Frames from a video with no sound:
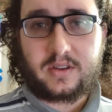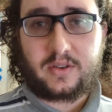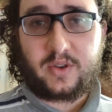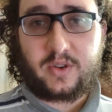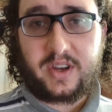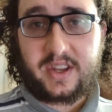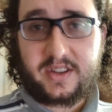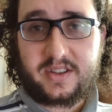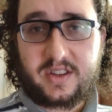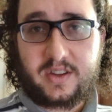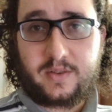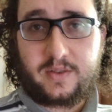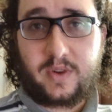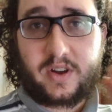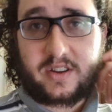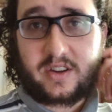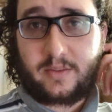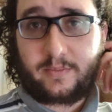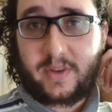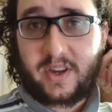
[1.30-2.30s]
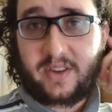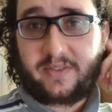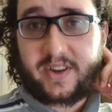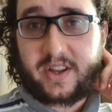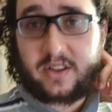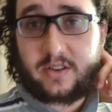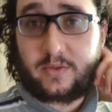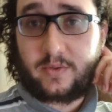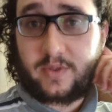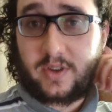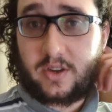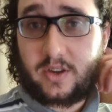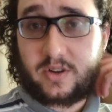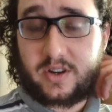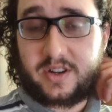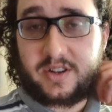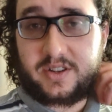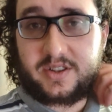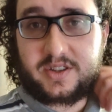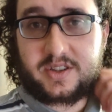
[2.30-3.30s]
Greetings and welcome, my fellow
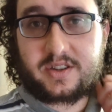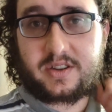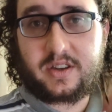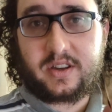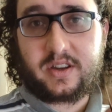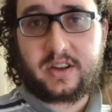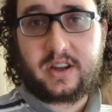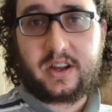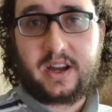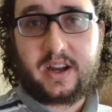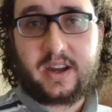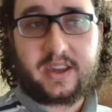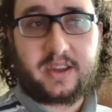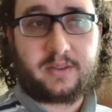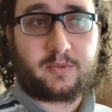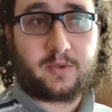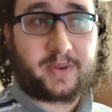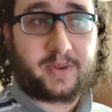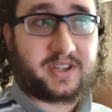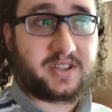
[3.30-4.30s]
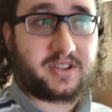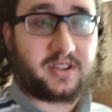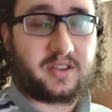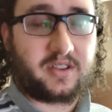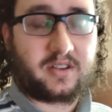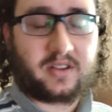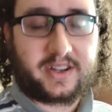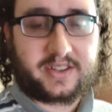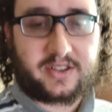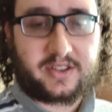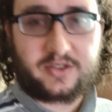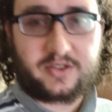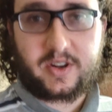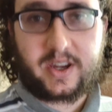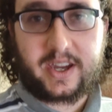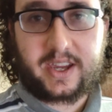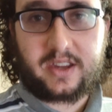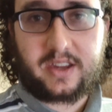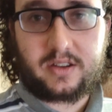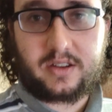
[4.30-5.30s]
viewers. I am Rubescent the
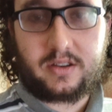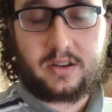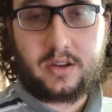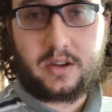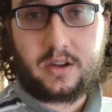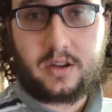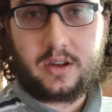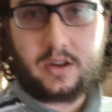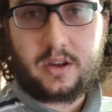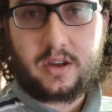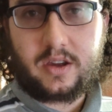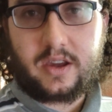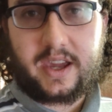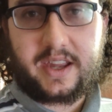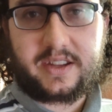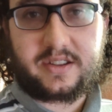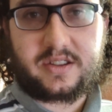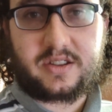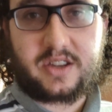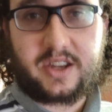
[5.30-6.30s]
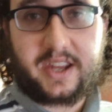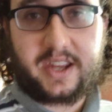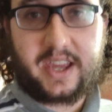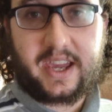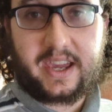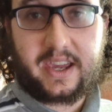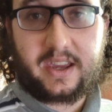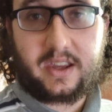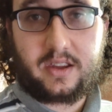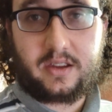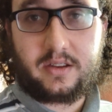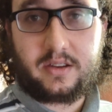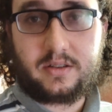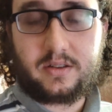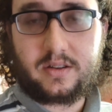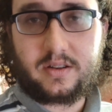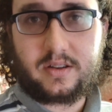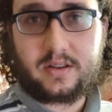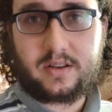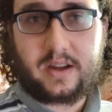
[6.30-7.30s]
Dragon, and today
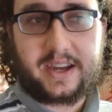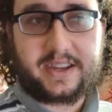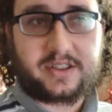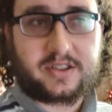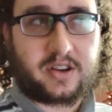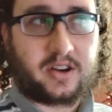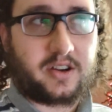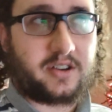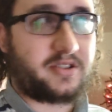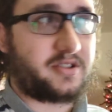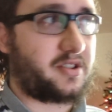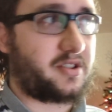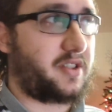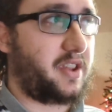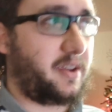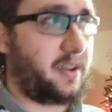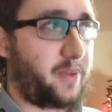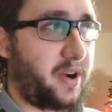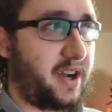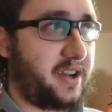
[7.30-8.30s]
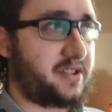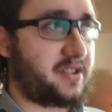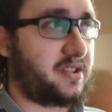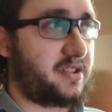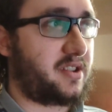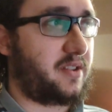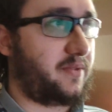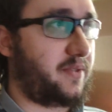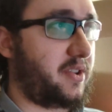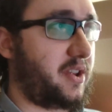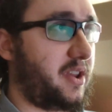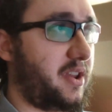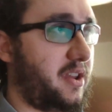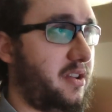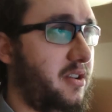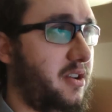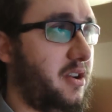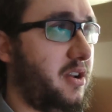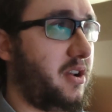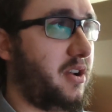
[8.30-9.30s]
I start the
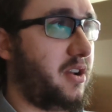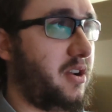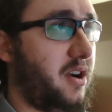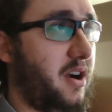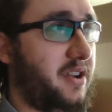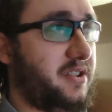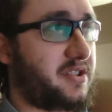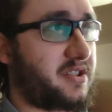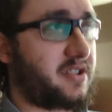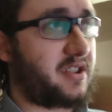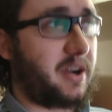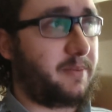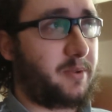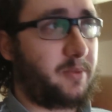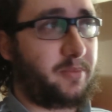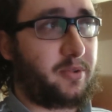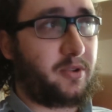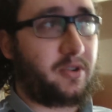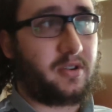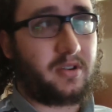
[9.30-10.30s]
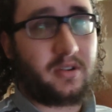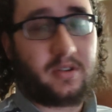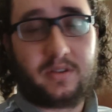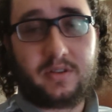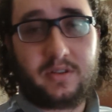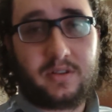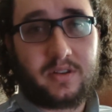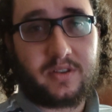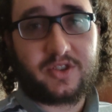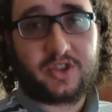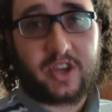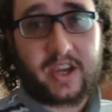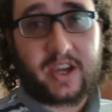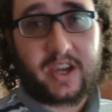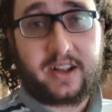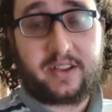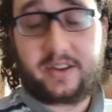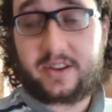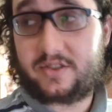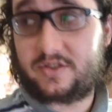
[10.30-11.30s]
Positively Unstoppable
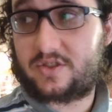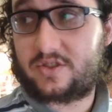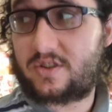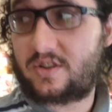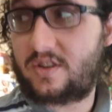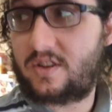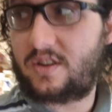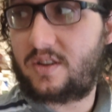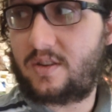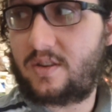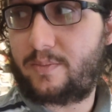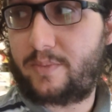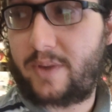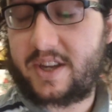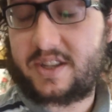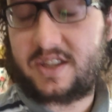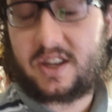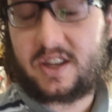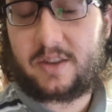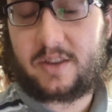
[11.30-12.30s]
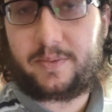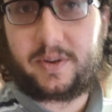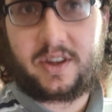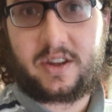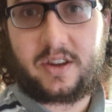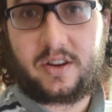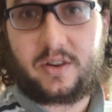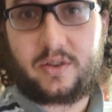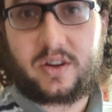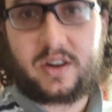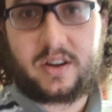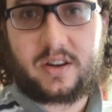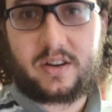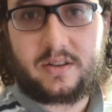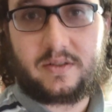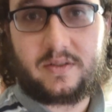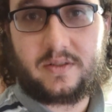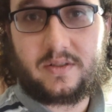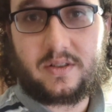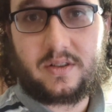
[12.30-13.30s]
Challenge by D D P
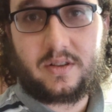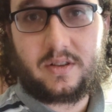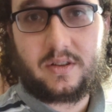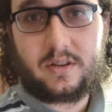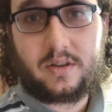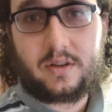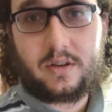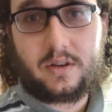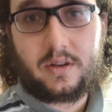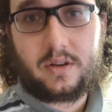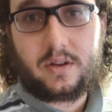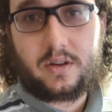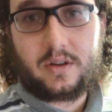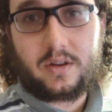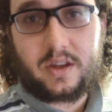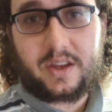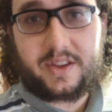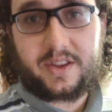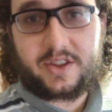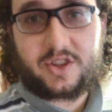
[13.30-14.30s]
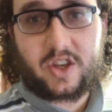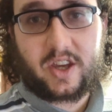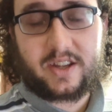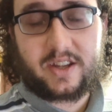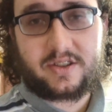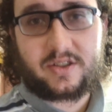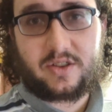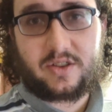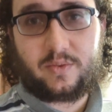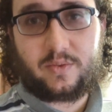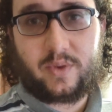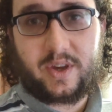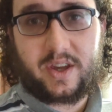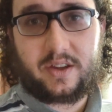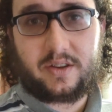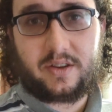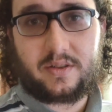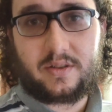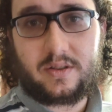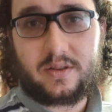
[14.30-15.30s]
Yoga and a chance to
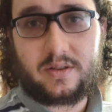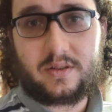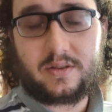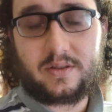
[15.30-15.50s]
win